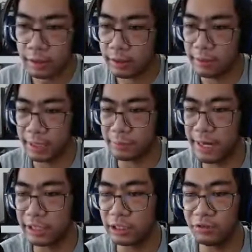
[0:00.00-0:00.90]
Like
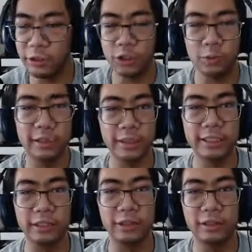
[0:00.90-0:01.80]
Back to the Future Part
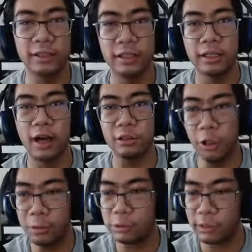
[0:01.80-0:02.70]
2,
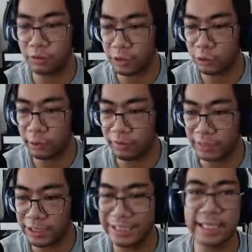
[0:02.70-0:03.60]
October 21st,
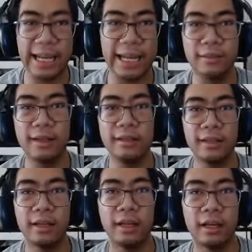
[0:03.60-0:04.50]
2015 came in
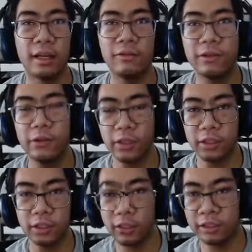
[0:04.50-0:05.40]
a few years
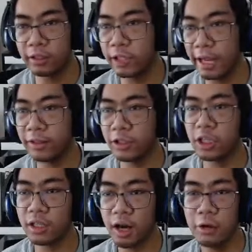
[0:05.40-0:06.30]
ago, and the
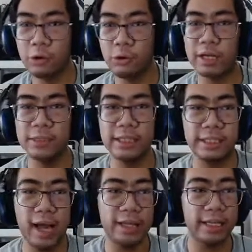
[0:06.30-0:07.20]
Chicago Cubs did
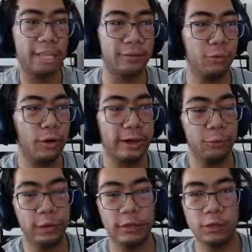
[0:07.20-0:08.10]
not yet
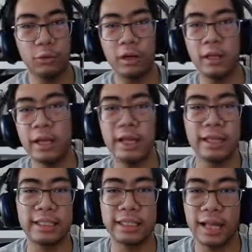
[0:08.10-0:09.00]
win the
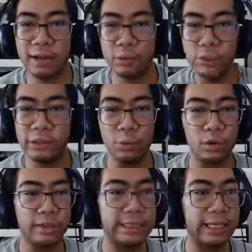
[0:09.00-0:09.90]

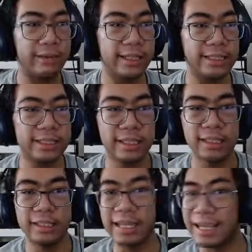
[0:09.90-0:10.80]
World Series
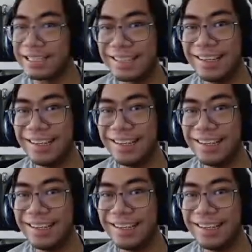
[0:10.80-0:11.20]
yet.